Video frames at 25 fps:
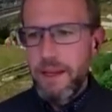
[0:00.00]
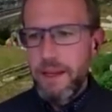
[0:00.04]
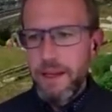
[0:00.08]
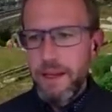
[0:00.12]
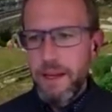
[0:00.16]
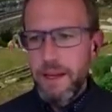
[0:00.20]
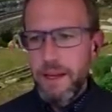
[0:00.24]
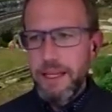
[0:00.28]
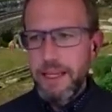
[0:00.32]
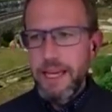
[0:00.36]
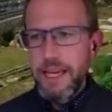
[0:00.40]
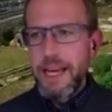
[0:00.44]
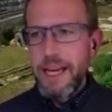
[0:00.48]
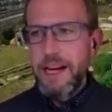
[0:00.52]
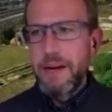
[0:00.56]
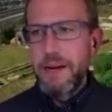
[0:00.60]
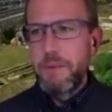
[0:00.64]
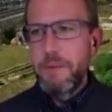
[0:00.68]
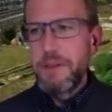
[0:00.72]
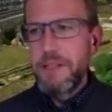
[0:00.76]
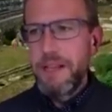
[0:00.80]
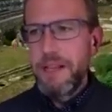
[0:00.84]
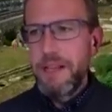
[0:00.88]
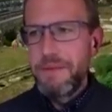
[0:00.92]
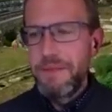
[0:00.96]
Again, I
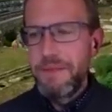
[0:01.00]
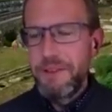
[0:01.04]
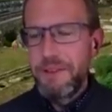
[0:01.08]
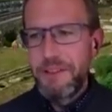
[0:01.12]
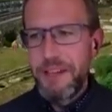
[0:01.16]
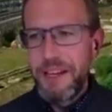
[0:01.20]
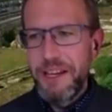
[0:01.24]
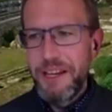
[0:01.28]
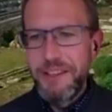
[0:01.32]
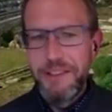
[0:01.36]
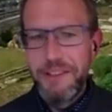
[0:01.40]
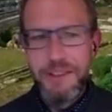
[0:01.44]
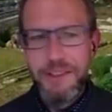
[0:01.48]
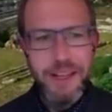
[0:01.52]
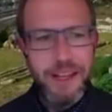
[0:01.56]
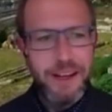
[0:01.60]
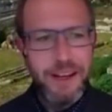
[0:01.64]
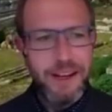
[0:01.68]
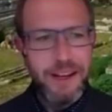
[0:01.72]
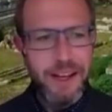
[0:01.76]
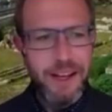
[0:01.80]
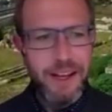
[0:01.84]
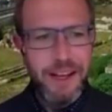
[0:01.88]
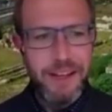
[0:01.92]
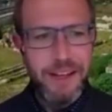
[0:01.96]
want to emphasize
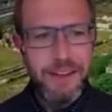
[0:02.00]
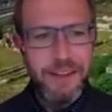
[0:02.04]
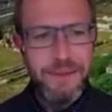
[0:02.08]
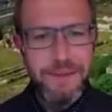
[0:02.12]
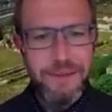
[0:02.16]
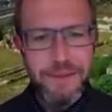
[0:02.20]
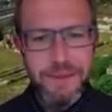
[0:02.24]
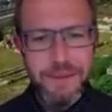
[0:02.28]
that uh,